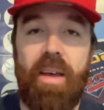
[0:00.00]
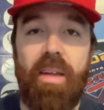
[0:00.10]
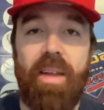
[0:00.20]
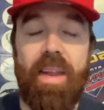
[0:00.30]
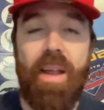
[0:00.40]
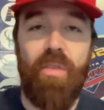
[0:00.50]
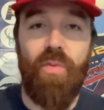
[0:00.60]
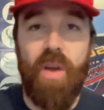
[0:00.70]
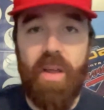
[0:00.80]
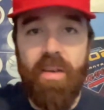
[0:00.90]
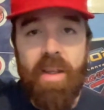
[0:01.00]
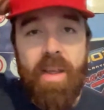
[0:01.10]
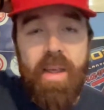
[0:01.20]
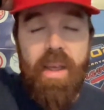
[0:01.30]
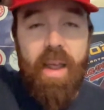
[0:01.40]
uh, get out and run
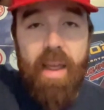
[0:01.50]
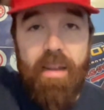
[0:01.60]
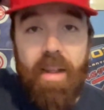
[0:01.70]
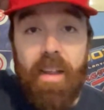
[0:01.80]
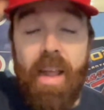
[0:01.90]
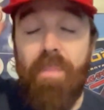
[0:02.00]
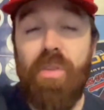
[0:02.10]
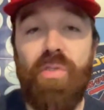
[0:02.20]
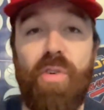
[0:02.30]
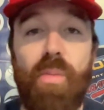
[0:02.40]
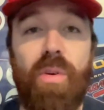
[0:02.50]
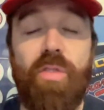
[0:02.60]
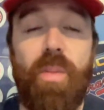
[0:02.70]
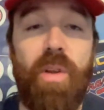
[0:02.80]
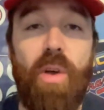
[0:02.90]
and uh, light up the
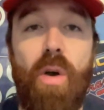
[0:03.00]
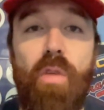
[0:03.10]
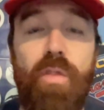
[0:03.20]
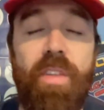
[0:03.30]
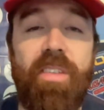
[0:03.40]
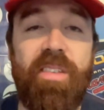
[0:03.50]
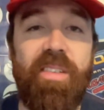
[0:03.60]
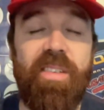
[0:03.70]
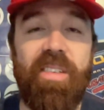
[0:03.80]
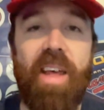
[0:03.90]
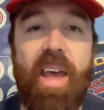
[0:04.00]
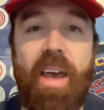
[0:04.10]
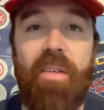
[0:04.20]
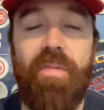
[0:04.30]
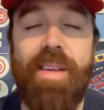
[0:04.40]
scoreboard. So I'm going to go over the 66 and a
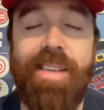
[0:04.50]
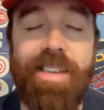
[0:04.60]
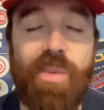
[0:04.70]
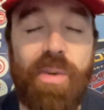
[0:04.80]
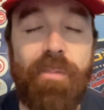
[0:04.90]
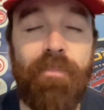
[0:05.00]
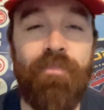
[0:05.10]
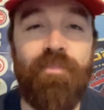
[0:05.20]
half in this one.